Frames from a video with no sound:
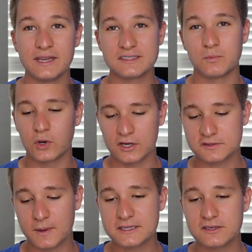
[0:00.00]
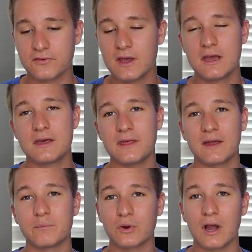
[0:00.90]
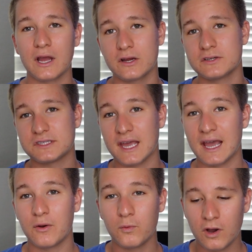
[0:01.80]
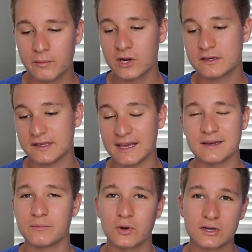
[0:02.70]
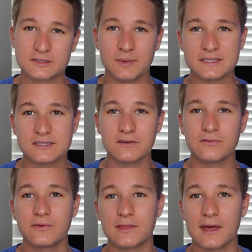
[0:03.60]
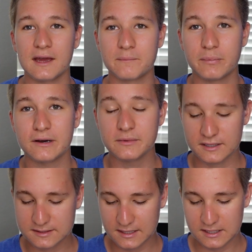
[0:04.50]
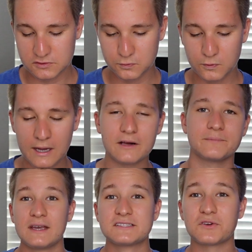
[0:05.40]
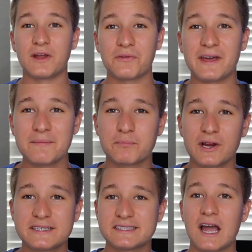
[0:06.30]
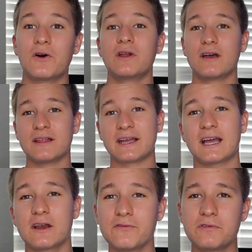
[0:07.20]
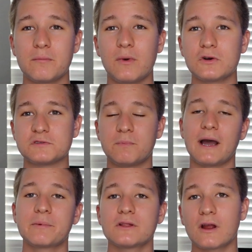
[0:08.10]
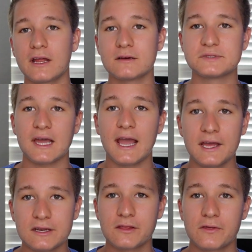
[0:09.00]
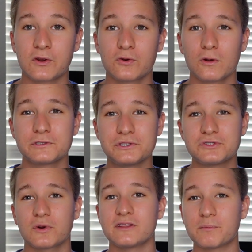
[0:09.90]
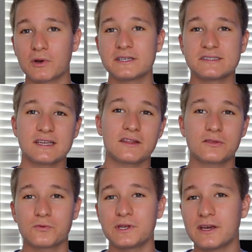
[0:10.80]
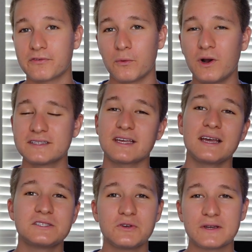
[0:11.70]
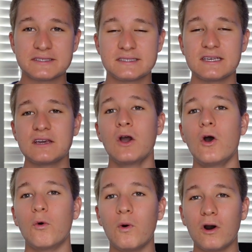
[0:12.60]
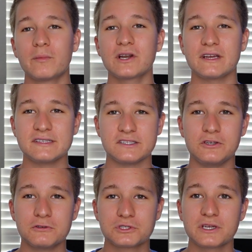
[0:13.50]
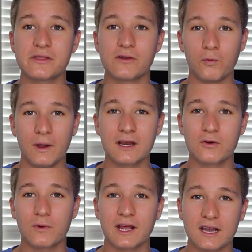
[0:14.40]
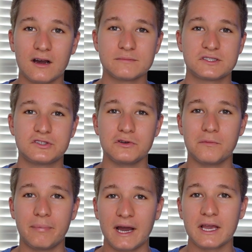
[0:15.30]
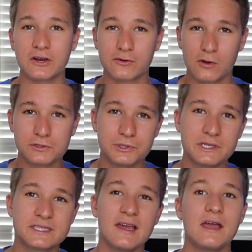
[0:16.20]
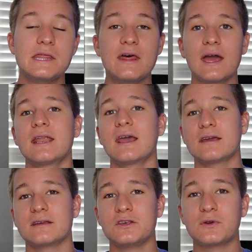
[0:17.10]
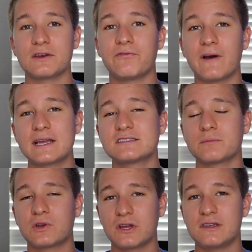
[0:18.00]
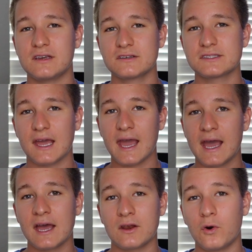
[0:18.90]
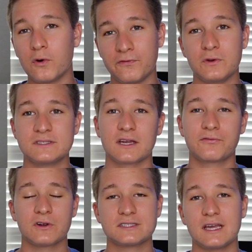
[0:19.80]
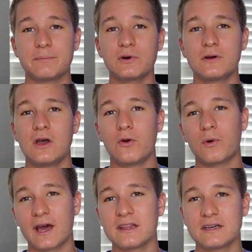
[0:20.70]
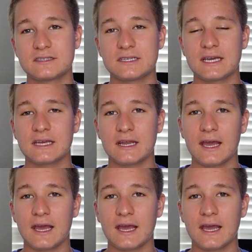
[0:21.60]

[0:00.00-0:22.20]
it is more expensive than Breyers at Walmart and more expensive than Publix as well. So now that breaks down like kind of the most popular items at the grocery store and the prices at three different ones. As you can see, Walmart is usually the winner when it comes to buying groceries. Then you can find some good deals at Whole Foods. Like for example, what I like to get